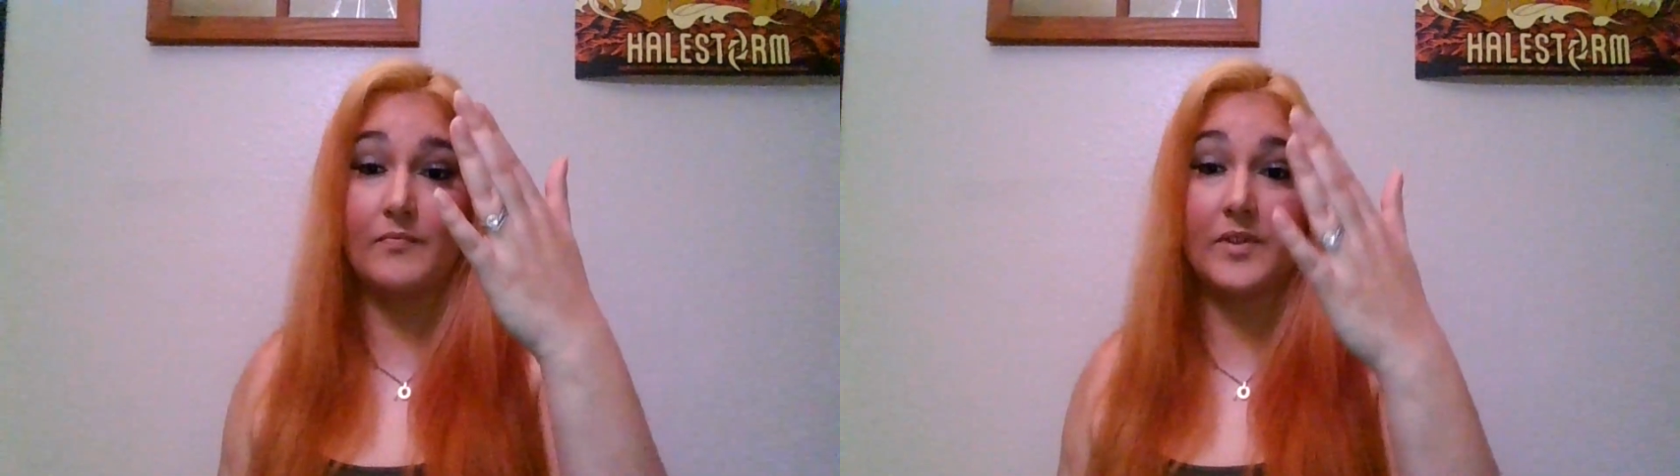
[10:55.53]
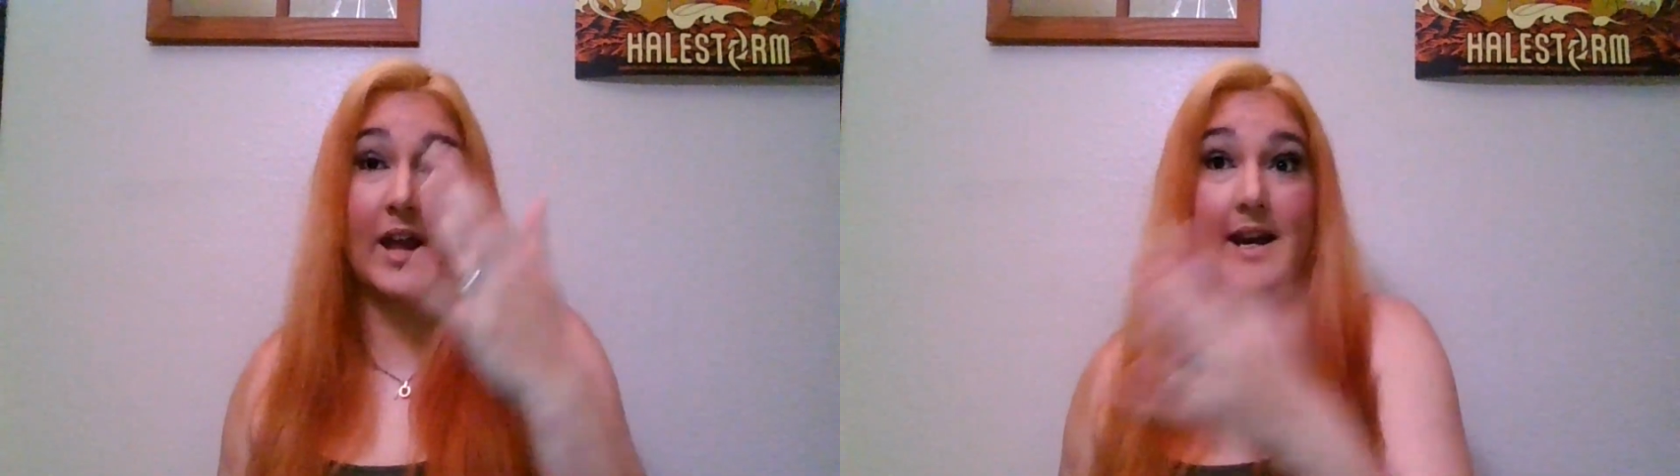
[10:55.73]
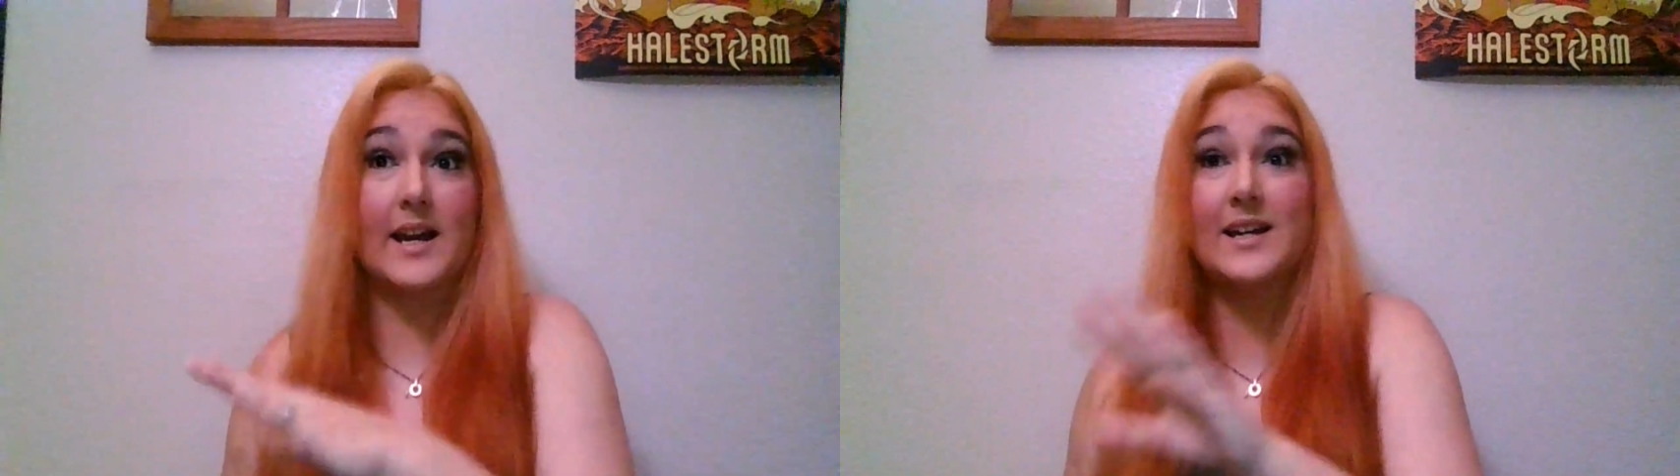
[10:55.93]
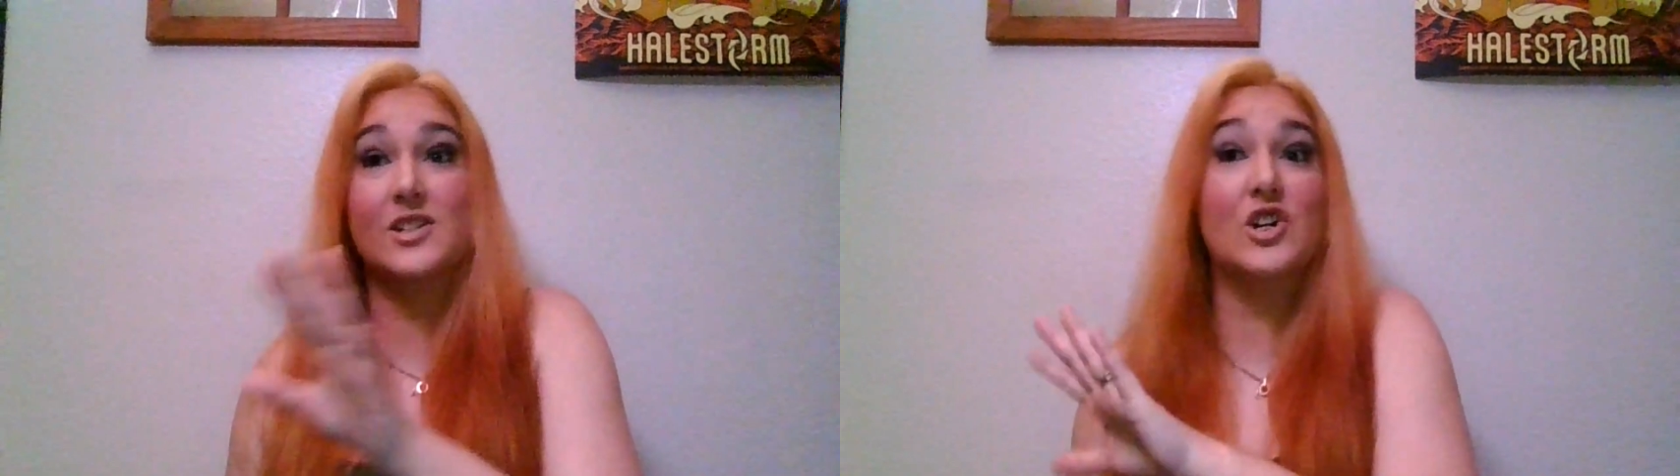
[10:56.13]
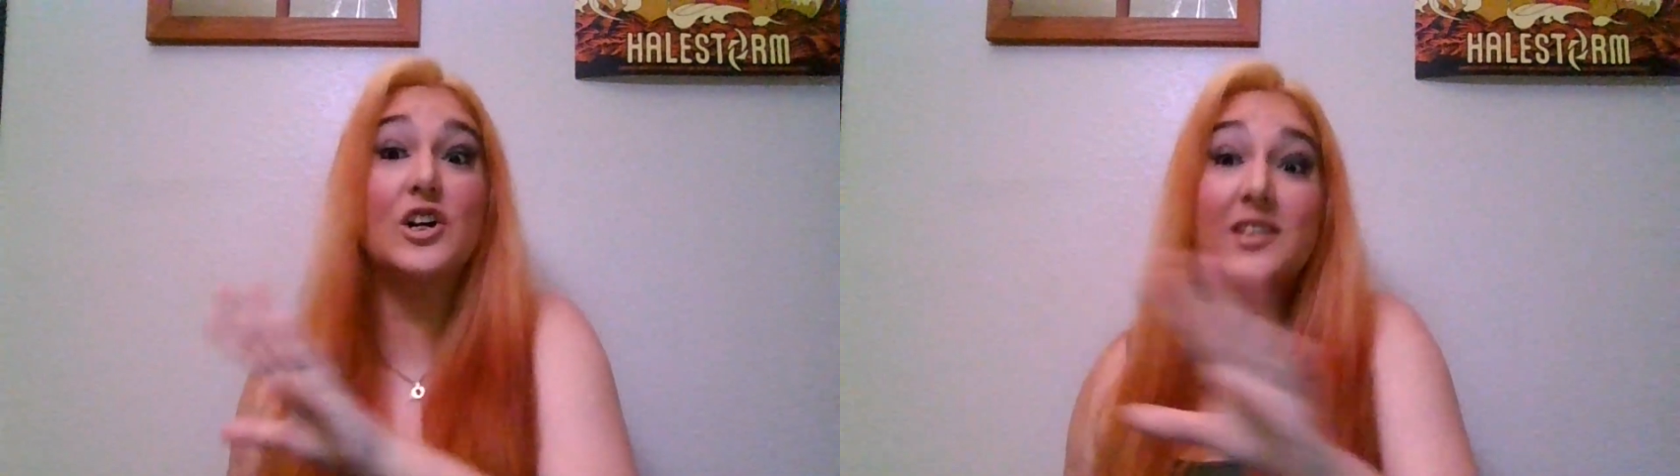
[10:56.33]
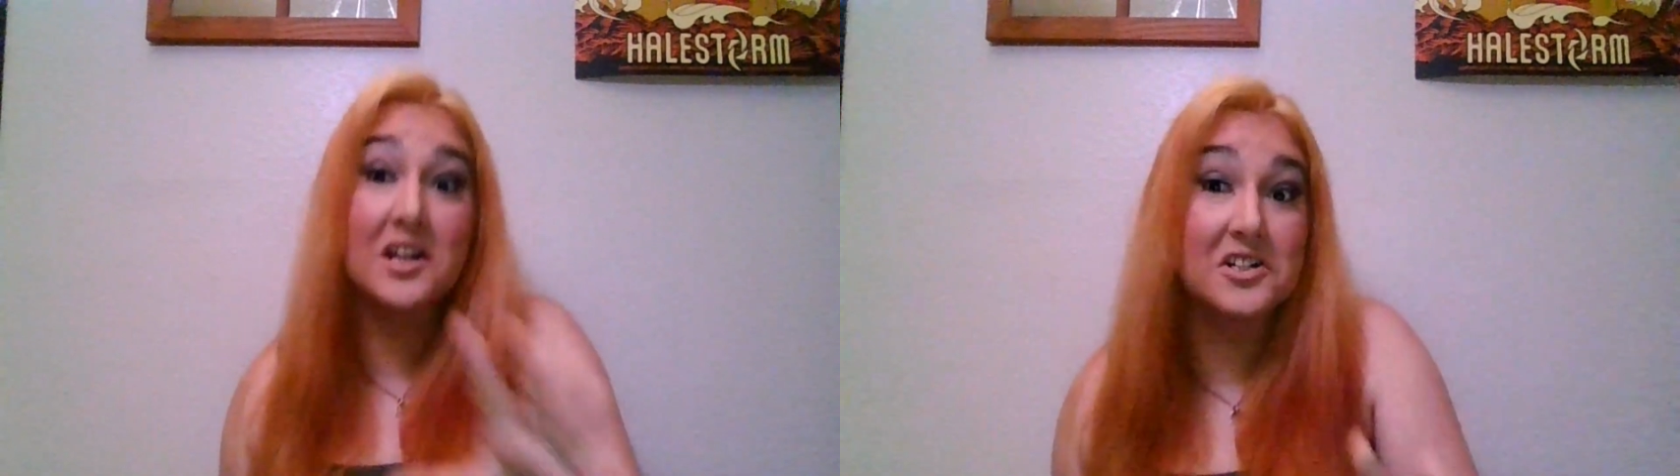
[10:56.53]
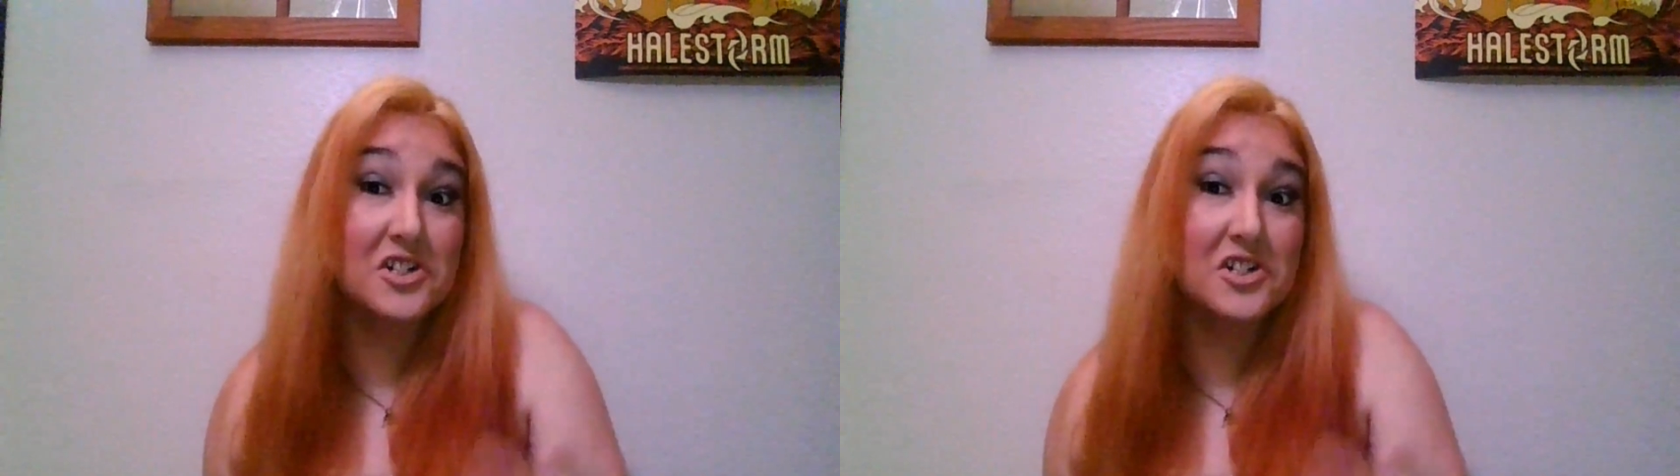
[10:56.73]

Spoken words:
like, it's good that your